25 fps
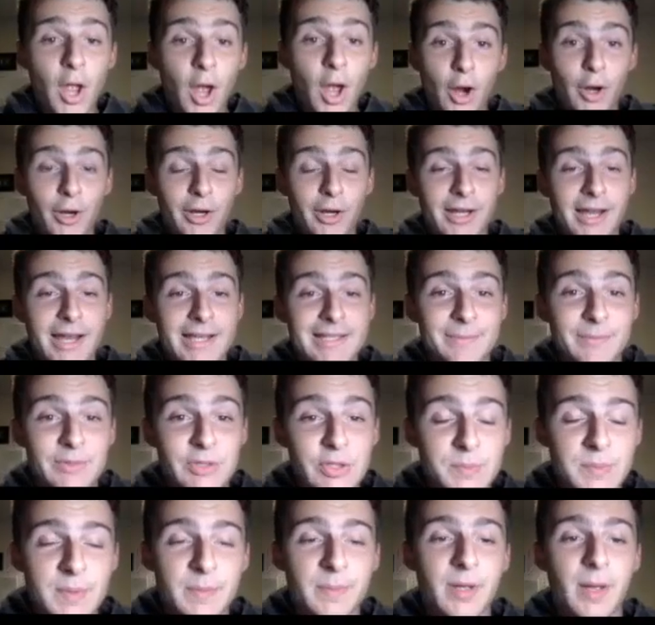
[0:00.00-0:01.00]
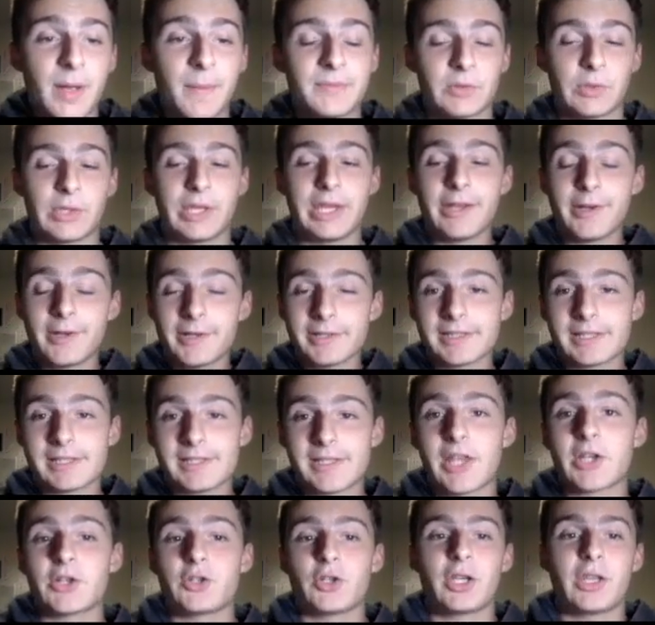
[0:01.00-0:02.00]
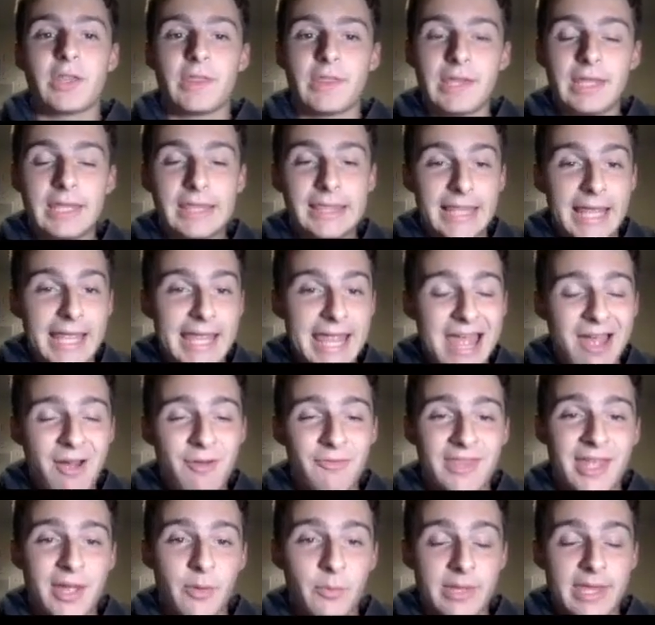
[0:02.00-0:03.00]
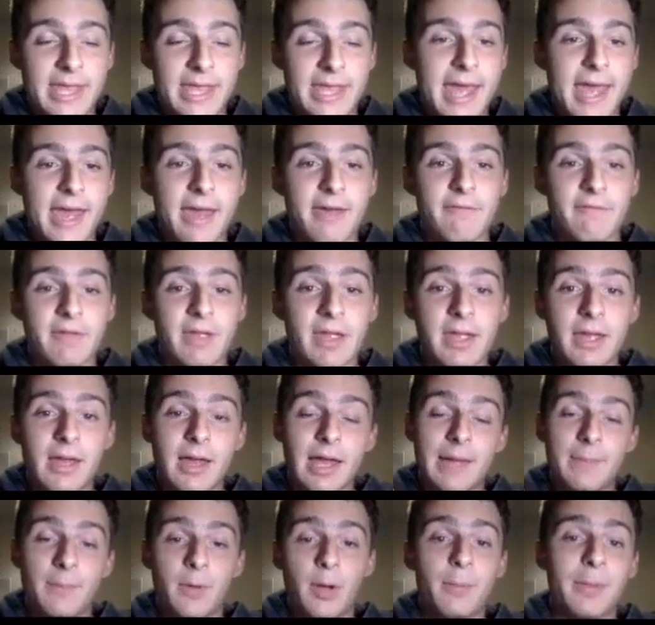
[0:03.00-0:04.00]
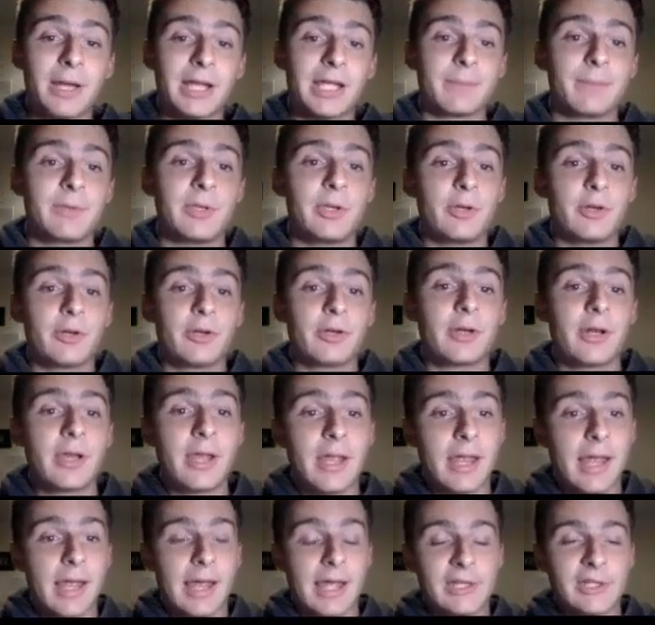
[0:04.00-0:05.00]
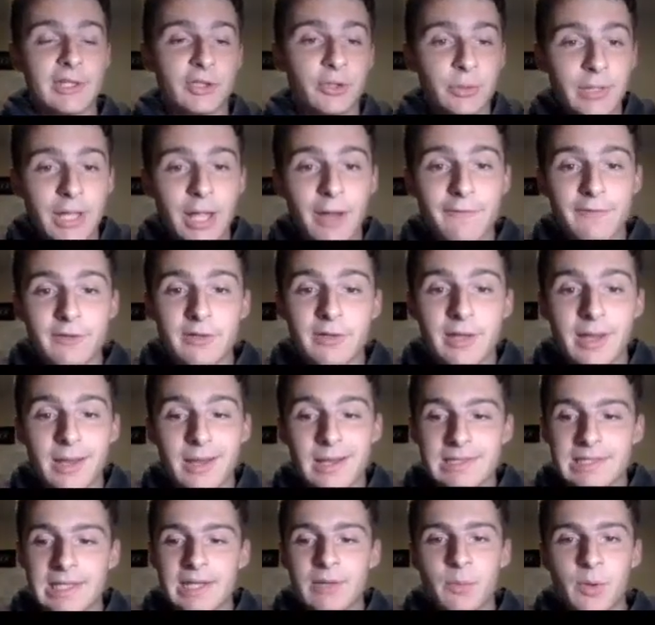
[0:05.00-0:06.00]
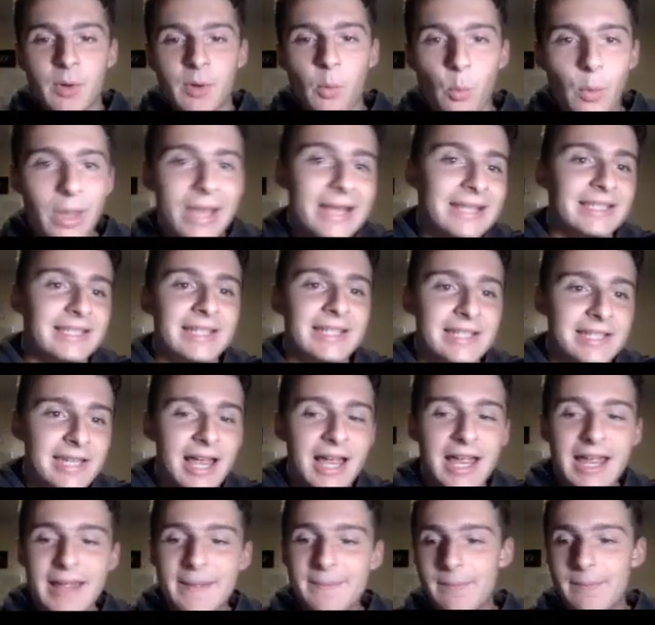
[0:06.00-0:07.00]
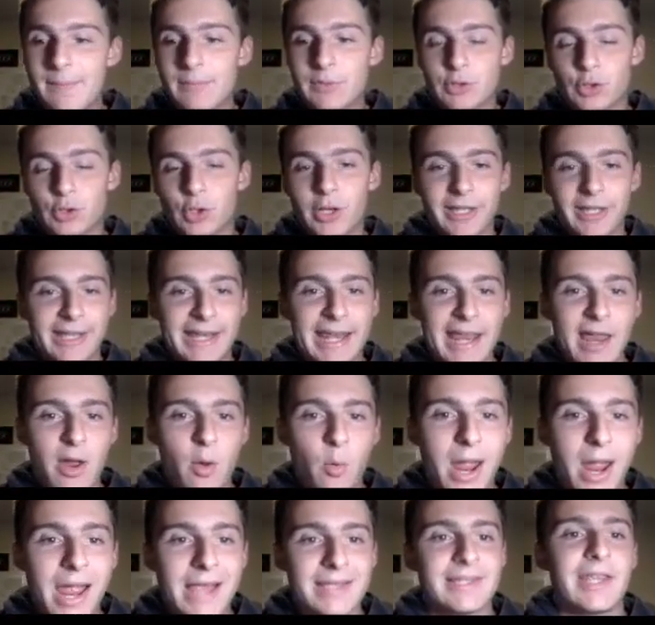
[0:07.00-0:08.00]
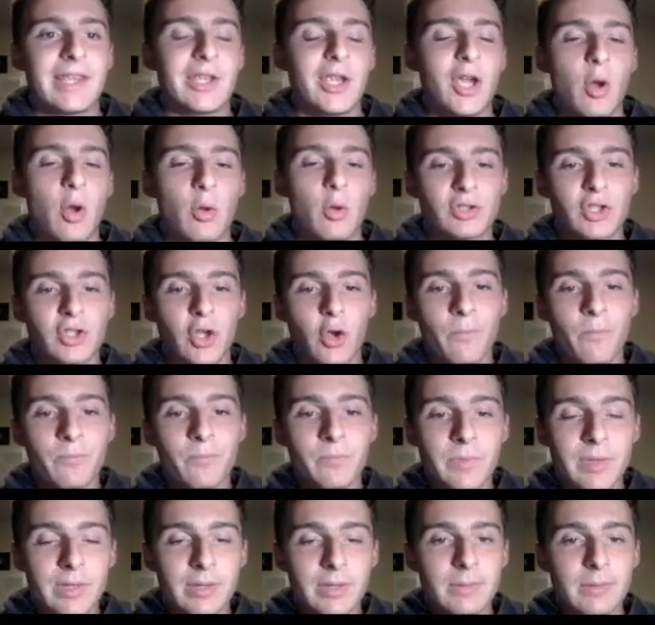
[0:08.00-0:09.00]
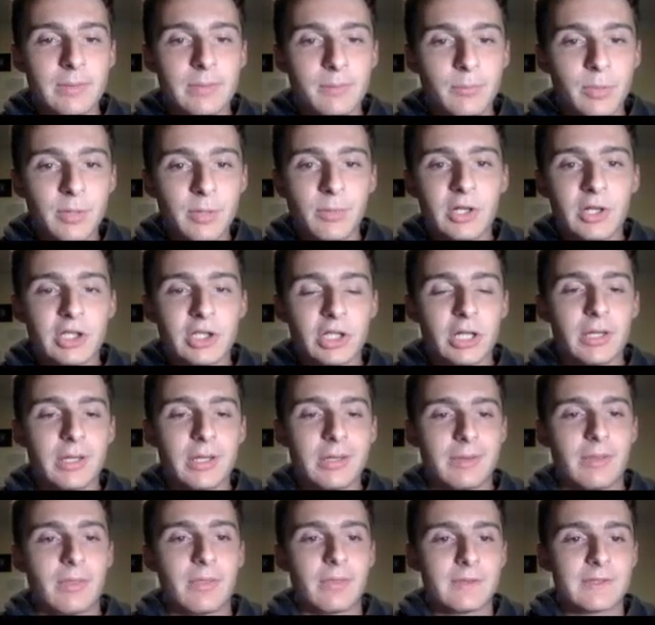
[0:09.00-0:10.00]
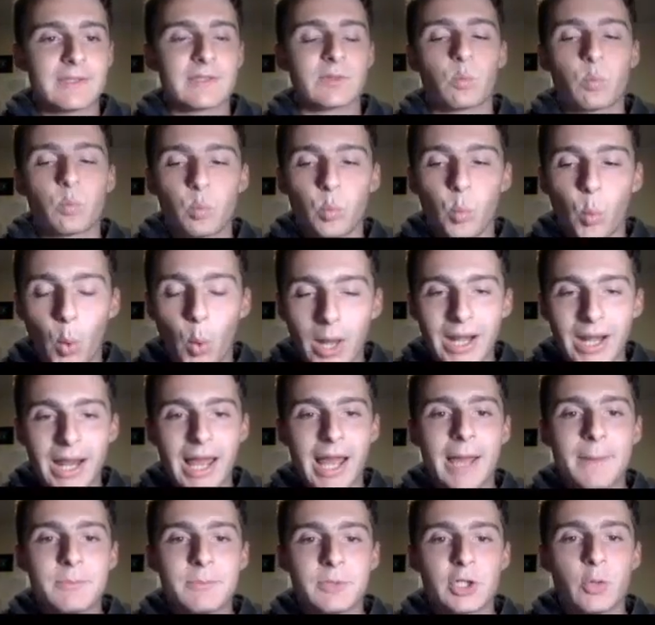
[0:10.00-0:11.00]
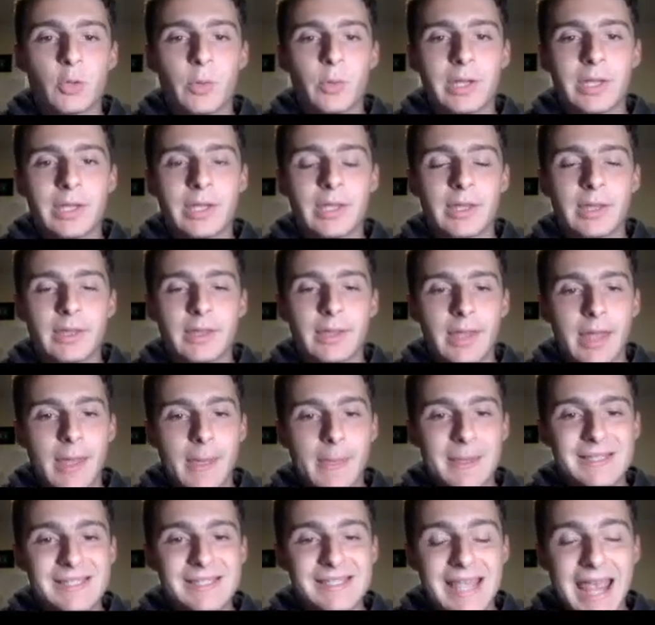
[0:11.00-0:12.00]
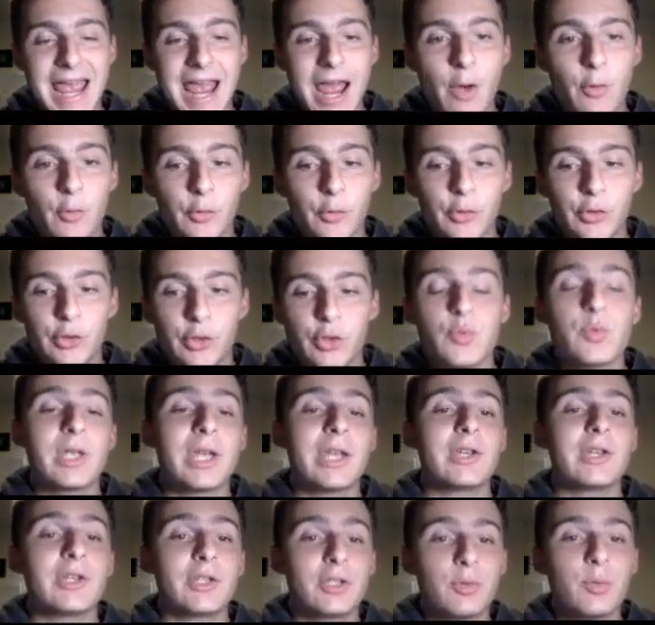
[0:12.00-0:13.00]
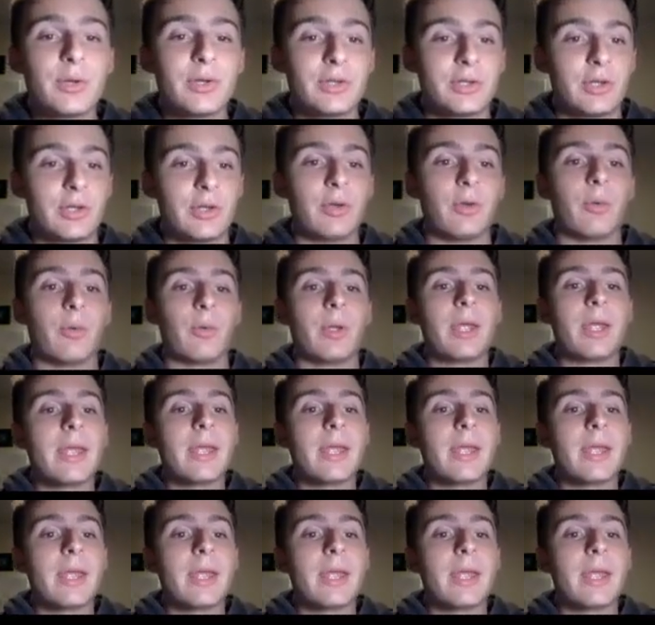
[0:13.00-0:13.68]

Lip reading: All right, guys, I'm super pumped. So here's essentially the layout that we have. I'm on my computer. I drew it out for you guys. I didn't want to waste any time drawing it out as I go. So pretty much this is what I'm doing, and this is how you can do it too.